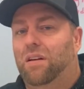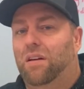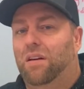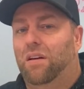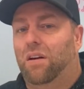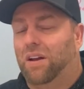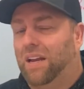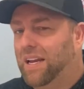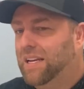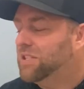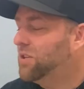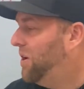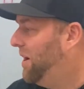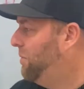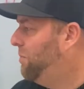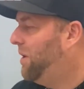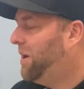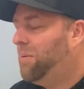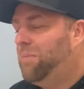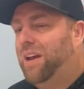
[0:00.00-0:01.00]
Okay, so I
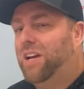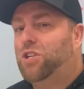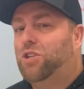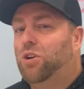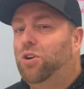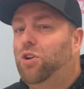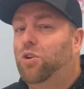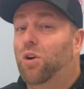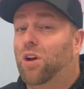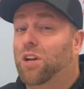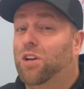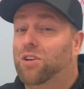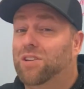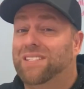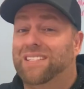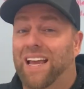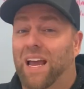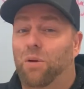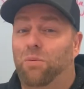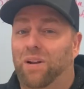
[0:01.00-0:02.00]
want to make sure you
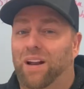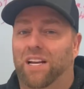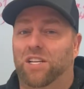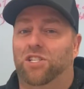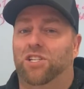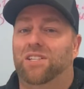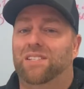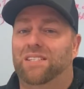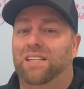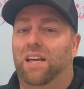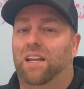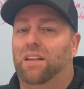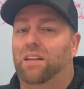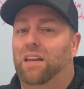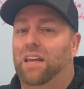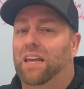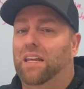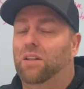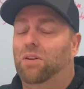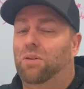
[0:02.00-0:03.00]
understand what I just said.
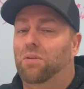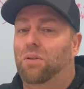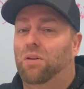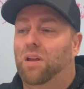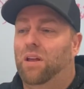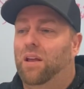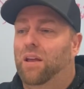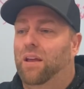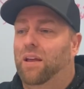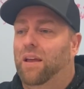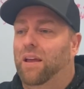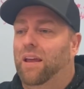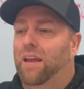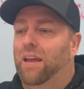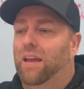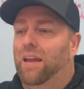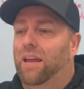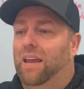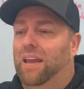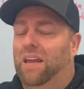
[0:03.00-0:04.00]
Either
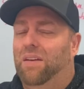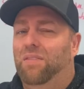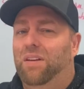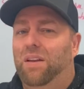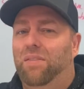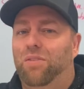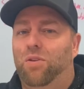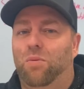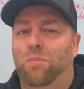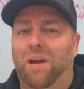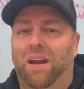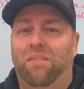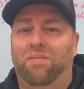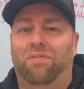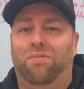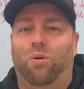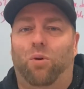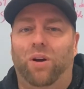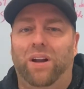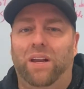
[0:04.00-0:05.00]
even if you make
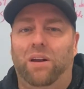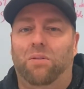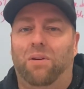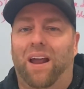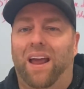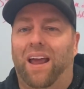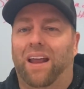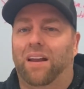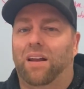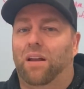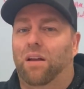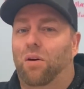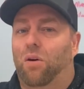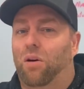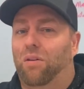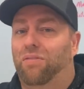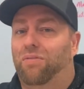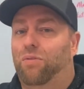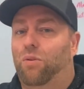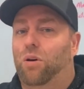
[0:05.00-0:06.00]
40 grand or
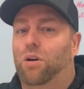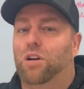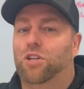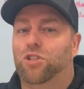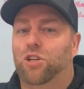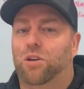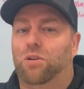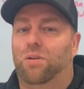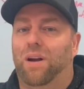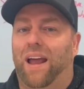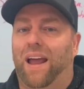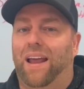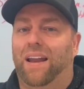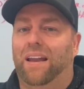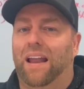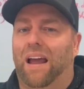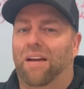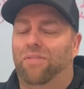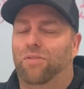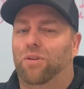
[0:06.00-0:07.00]
400 grand
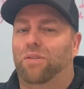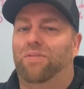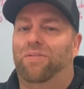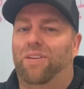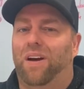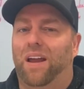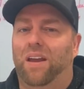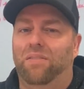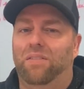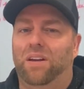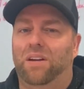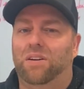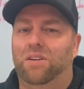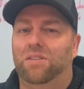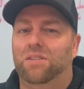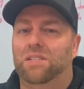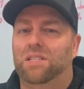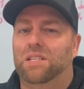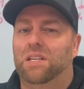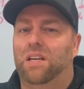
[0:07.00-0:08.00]
after 5
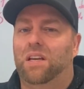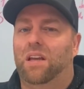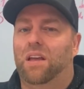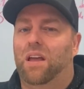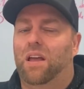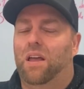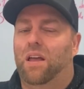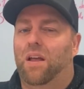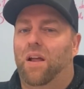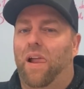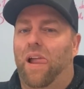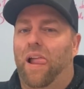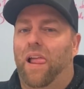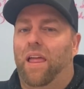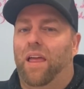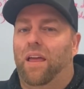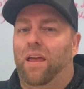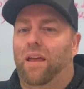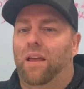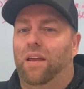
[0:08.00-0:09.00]
years,
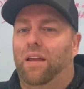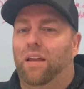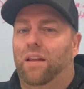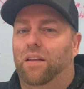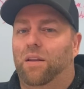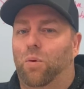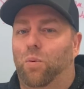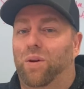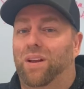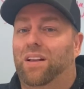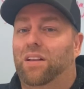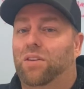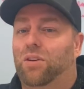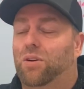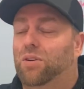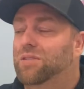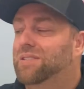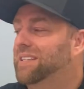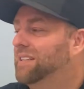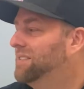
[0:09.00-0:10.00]
the
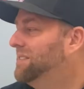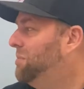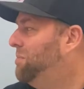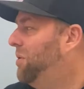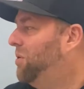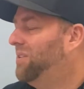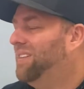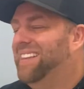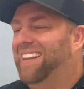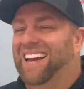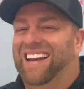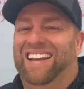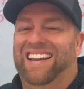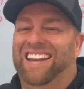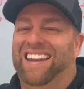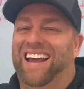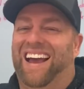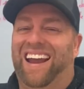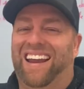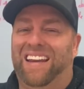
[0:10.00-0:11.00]
realtors, there's about like
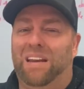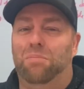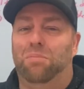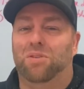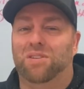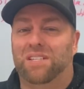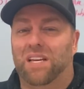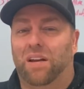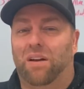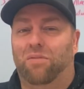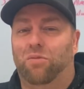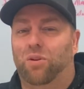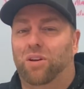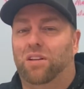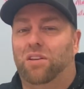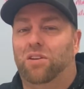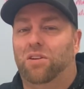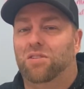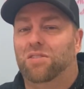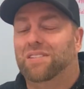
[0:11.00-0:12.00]
90% of
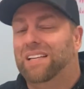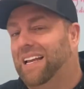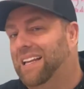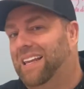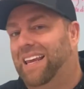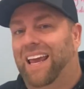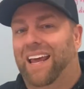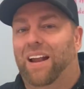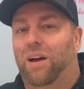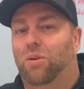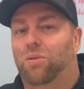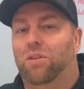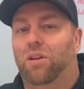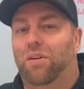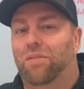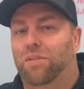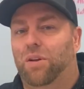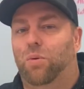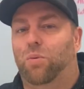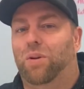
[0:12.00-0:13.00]
realtors that get out
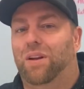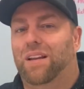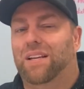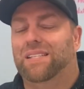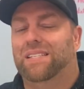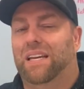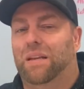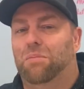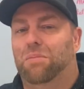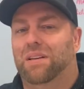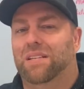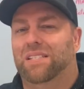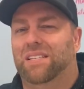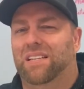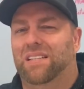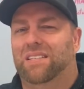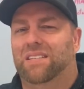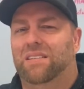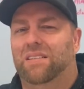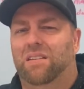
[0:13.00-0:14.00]
of the real estate
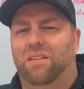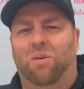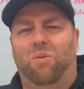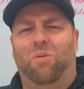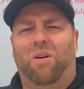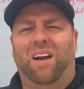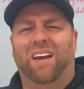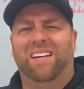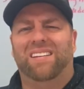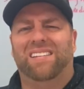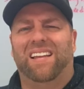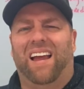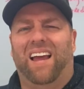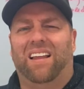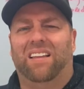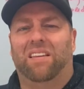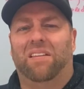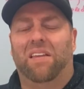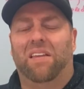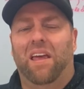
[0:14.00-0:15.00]
business. Why is
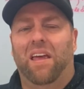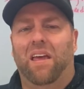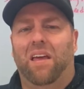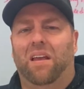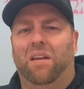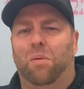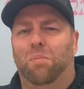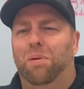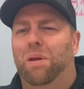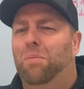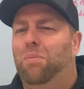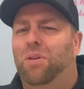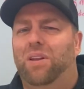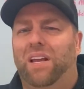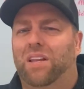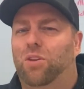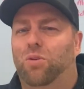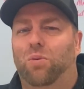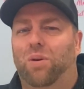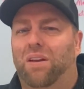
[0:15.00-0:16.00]
that? The people
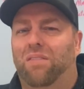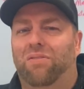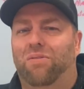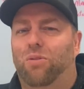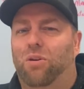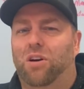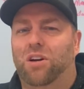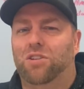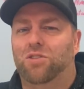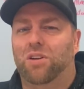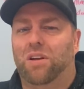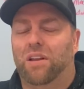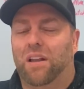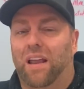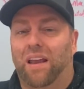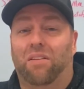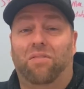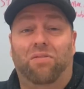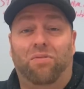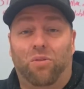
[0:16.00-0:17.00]
that doing 400,
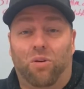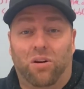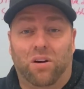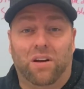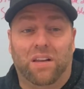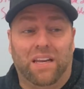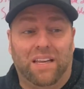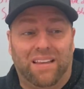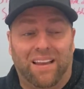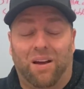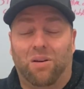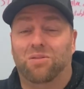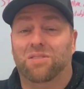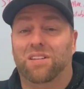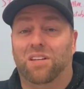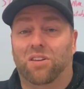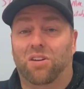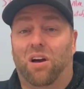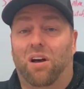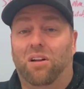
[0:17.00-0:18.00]
like
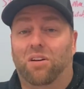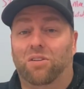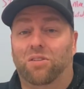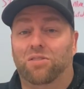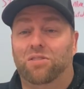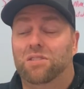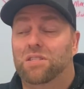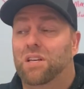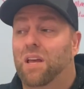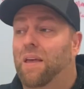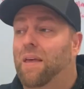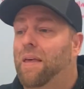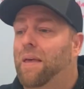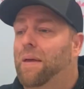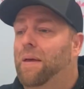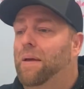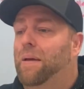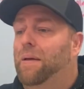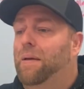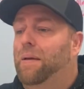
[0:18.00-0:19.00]
$40,000
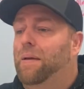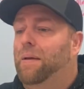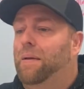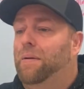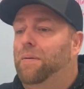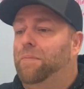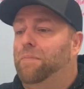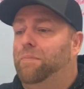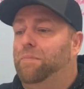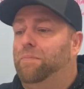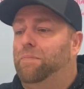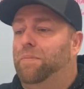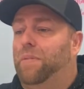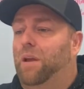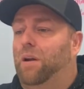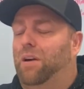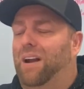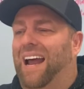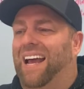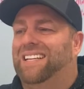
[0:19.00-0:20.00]

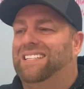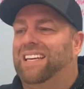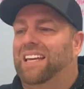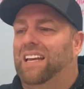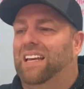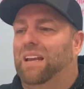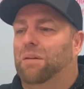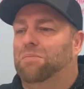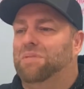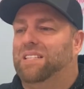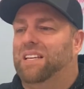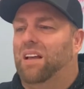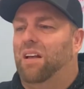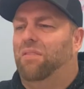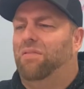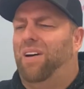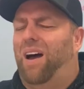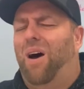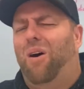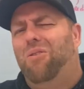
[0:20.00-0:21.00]
are asking
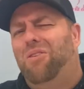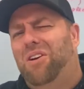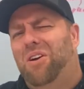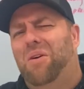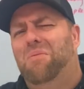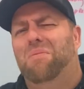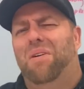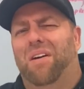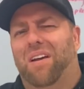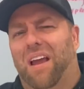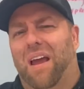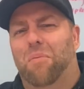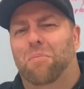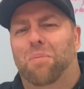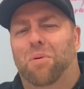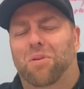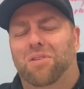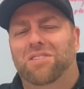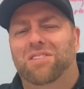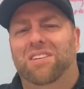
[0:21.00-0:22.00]
themselves, how come a, a
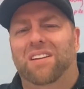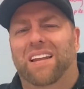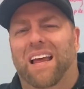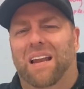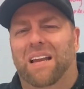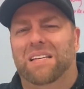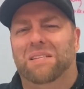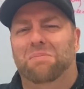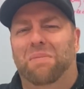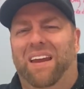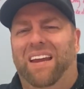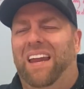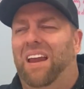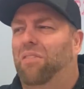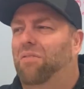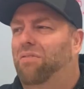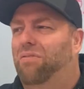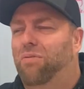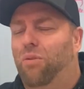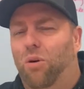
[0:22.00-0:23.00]
person that is making
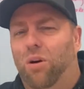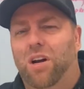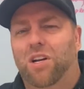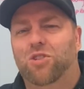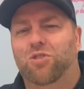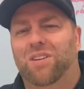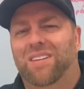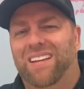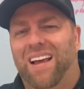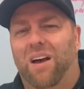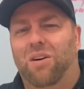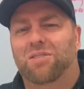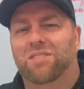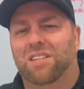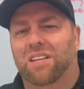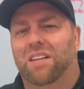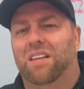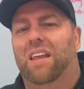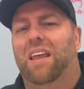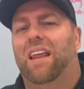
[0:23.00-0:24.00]

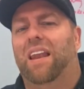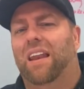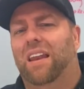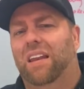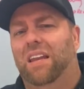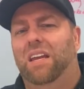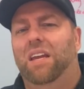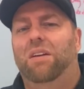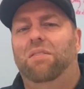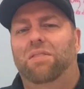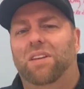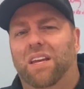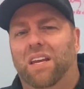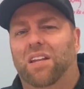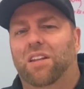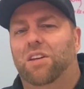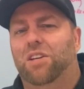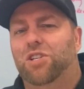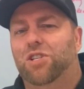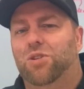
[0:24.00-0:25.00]
400,000 leave the
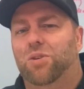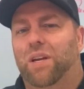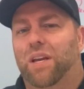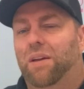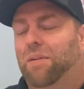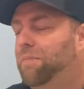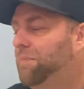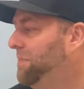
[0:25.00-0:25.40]
industry?